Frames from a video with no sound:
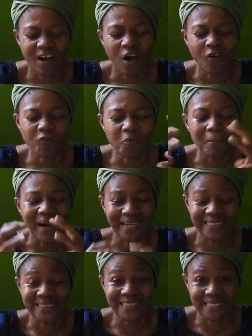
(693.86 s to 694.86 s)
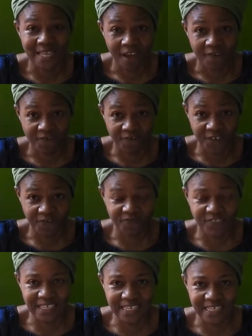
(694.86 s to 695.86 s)
of mine's
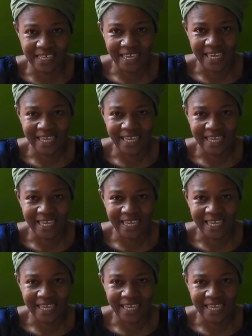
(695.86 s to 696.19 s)
50,